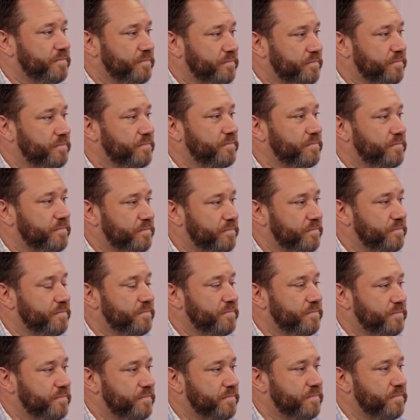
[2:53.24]

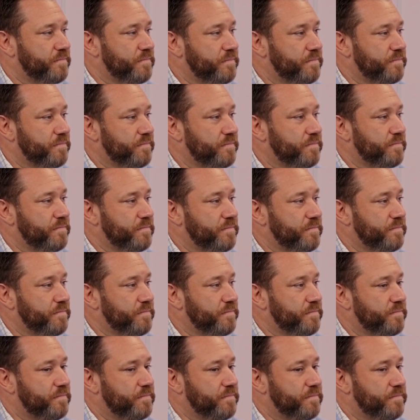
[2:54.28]

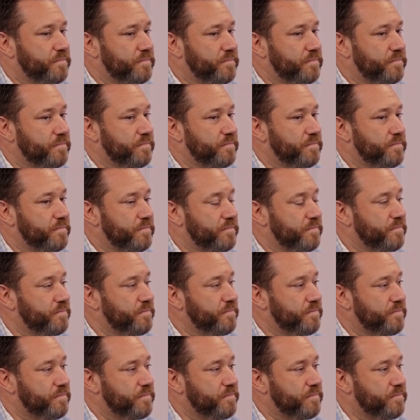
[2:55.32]

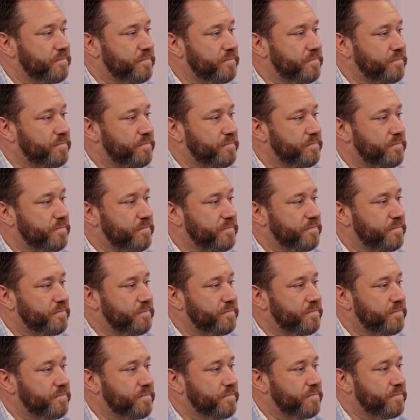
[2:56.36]

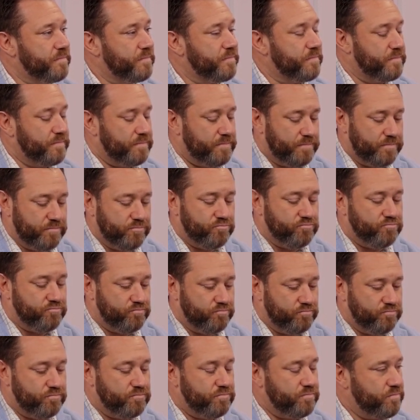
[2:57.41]

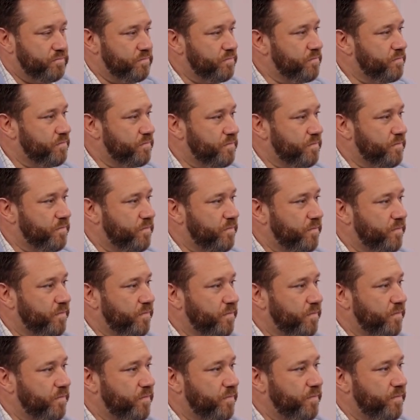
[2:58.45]

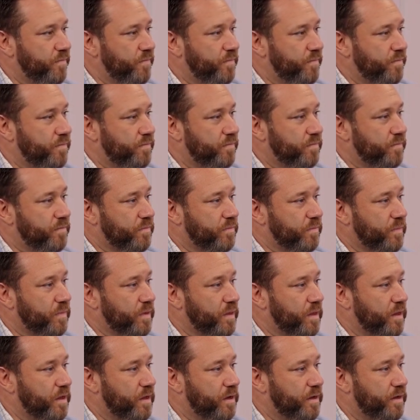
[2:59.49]

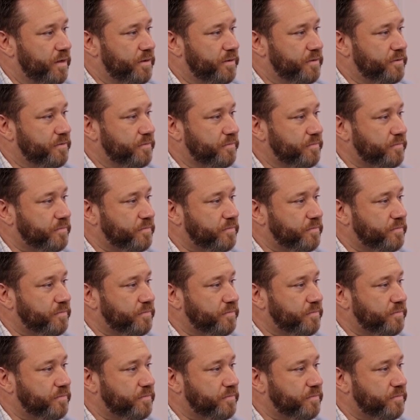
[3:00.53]
(silent)